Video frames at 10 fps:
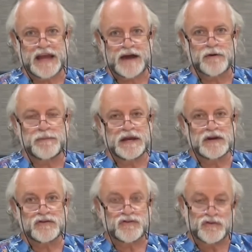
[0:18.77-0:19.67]

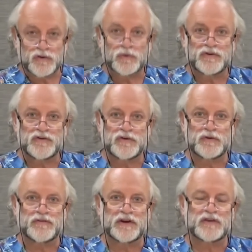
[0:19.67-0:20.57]
Caribbean at St George's
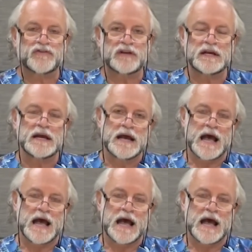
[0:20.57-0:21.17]
University